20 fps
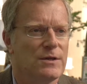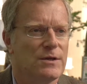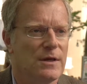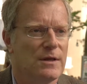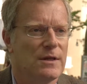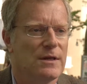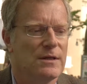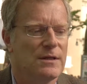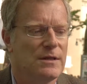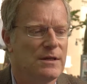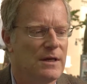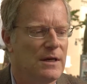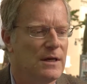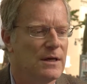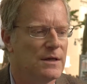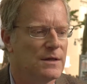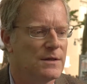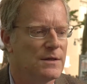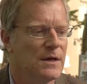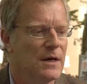So this
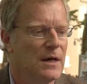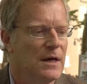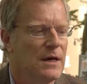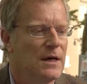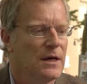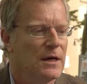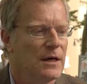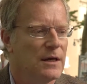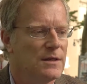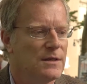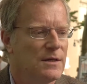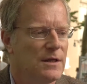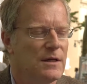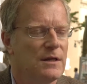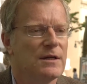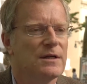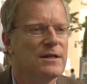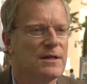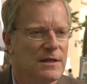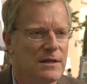is
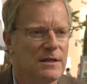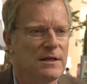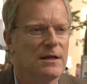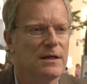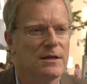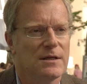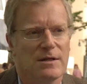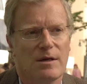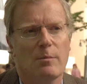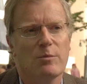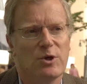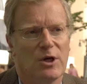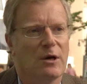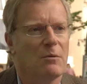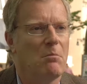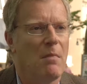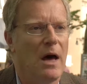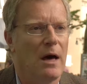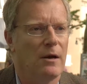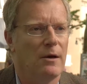considered distinct subject
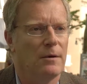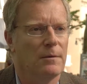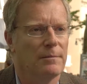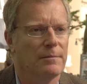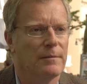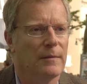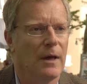matter